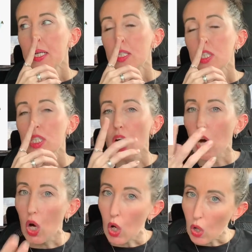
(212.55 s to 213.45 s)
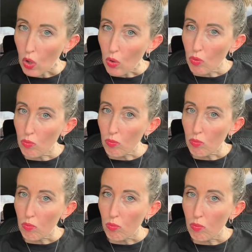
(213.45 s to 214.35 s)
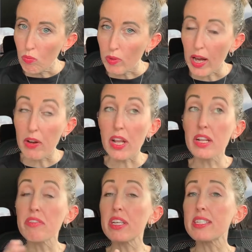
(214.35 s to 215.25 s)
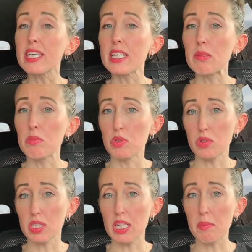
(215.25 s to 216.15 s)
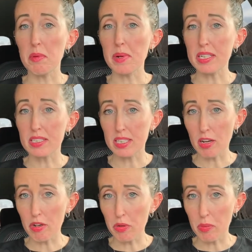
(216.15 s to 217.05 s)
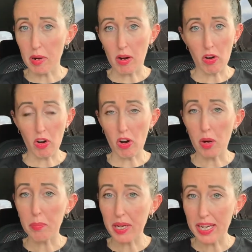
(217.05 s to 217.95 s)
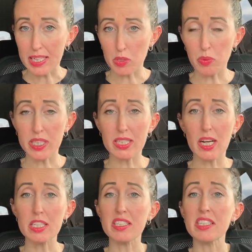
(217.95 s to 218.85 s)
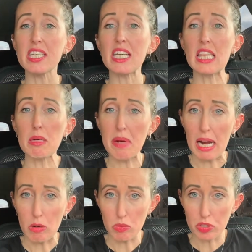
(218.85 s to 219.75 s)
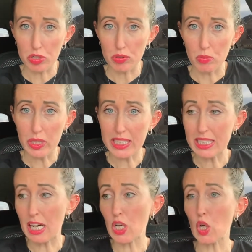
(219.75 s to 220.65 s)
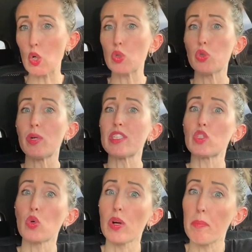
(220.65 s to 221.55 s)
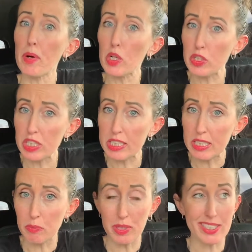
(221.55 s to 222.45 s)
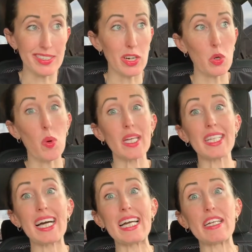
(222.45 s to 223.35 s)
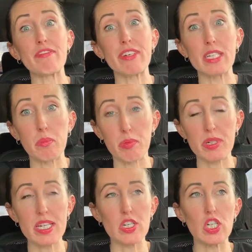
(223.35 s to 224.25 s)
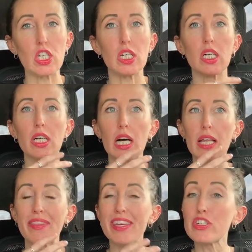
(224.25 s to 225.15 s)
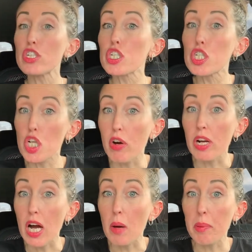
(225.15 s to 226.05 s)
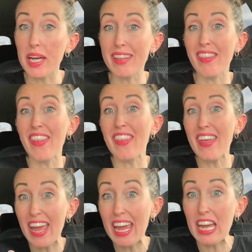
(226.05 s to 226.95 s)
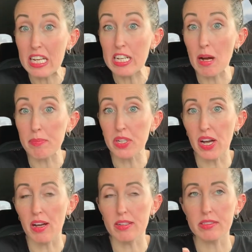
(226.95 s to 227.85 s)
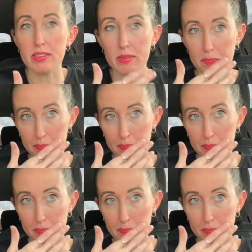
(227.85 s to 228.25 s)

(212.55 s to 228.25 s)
So, now none of these animals that I'm about to tell you about are our pets. We did not seek them out. We did not go to a store and purchase them. We did not go online and find a breeder. They just showed up and they adopted us.